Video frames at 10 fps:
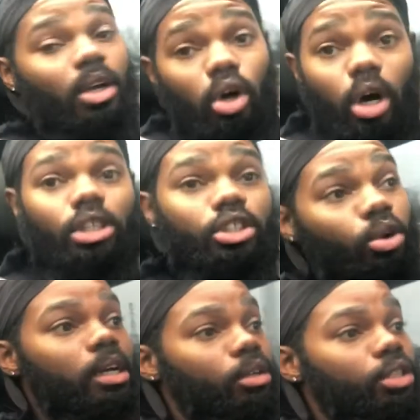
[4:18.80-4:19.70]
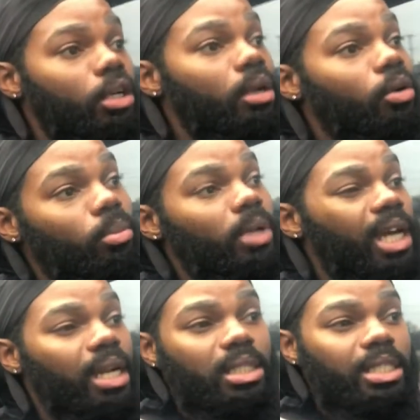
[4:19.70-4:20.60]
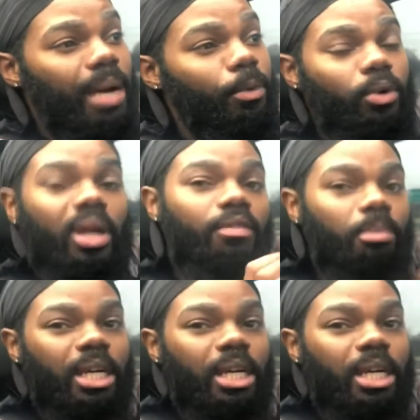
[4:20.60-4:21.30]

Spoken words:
Also, go to your local mechanic shop or whatever.